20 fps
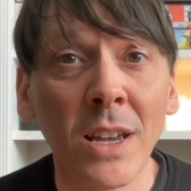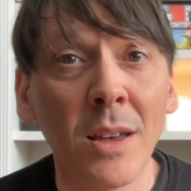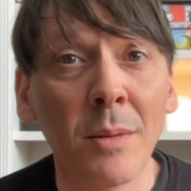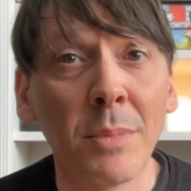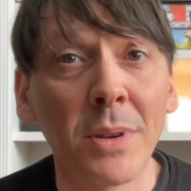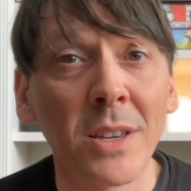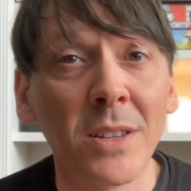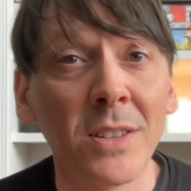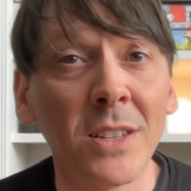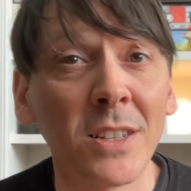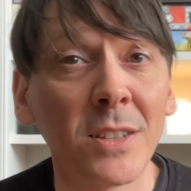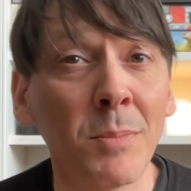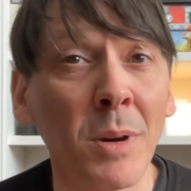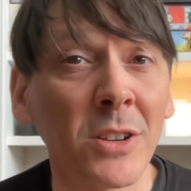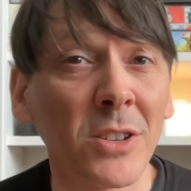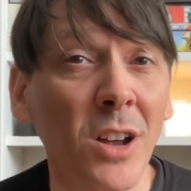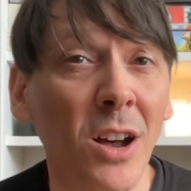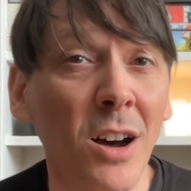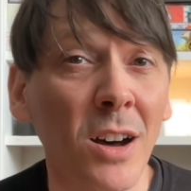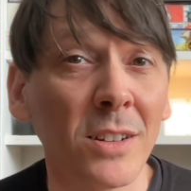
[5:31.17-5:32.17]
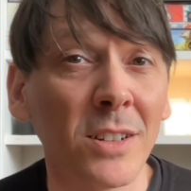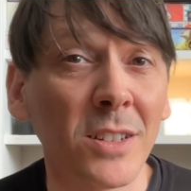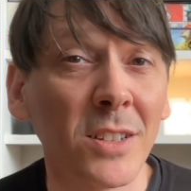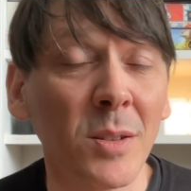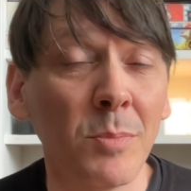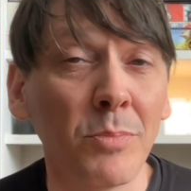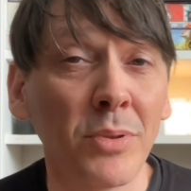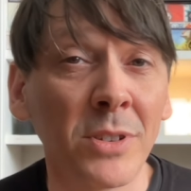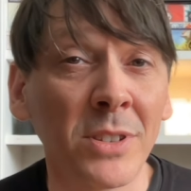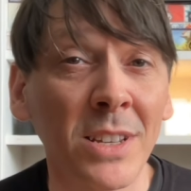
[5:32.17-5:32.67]
because it's much harder to
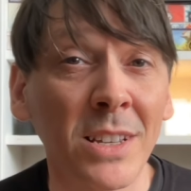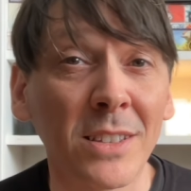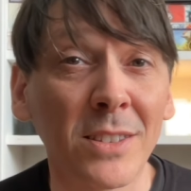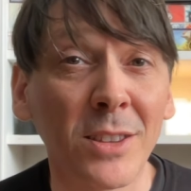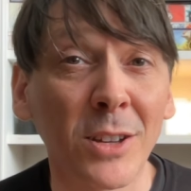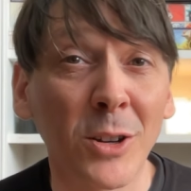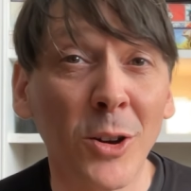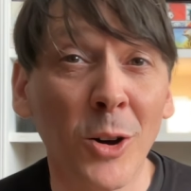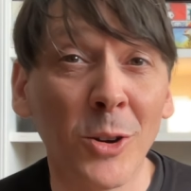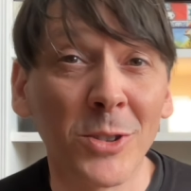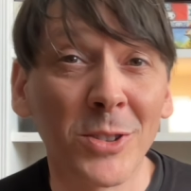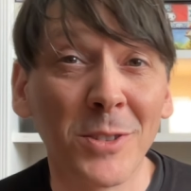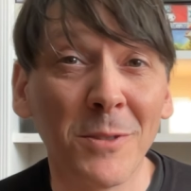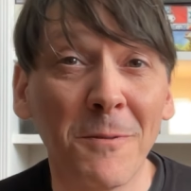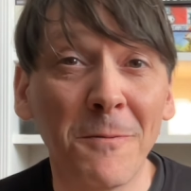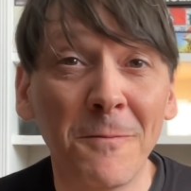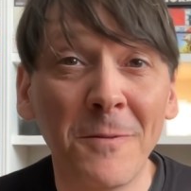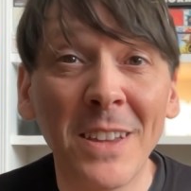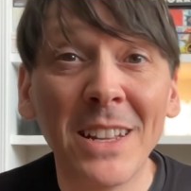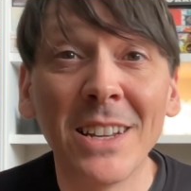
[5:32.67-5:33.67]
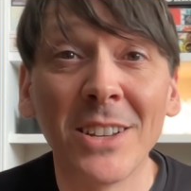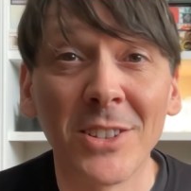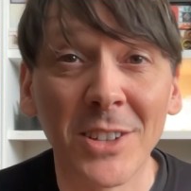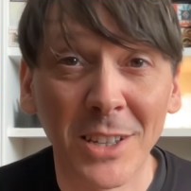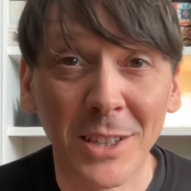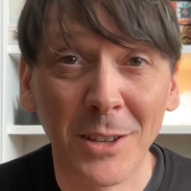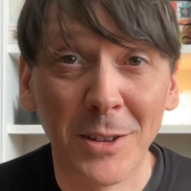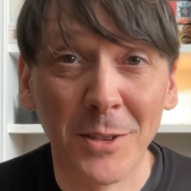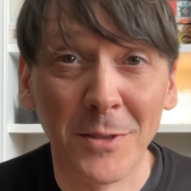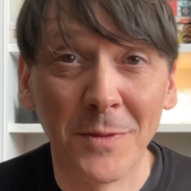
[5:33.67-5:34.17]
predict the cost of
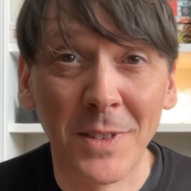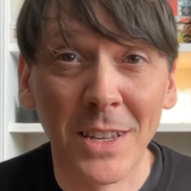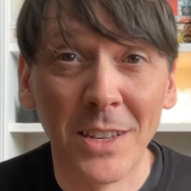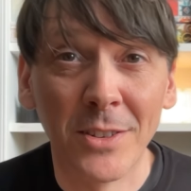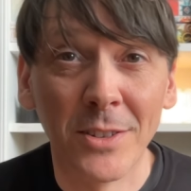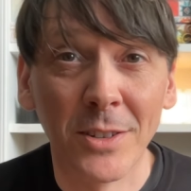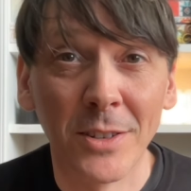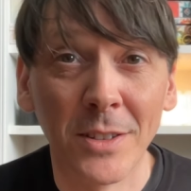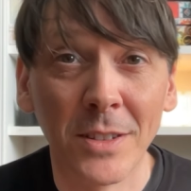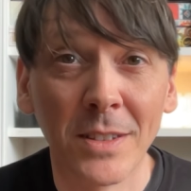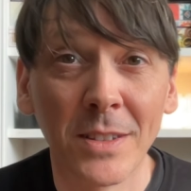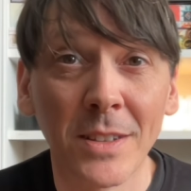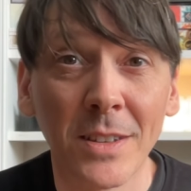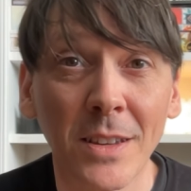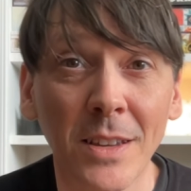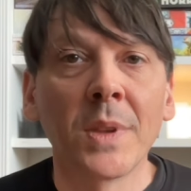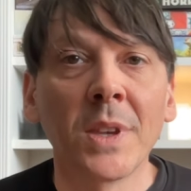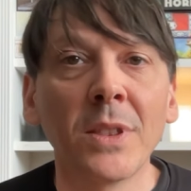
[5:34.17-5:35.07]
finishing those features.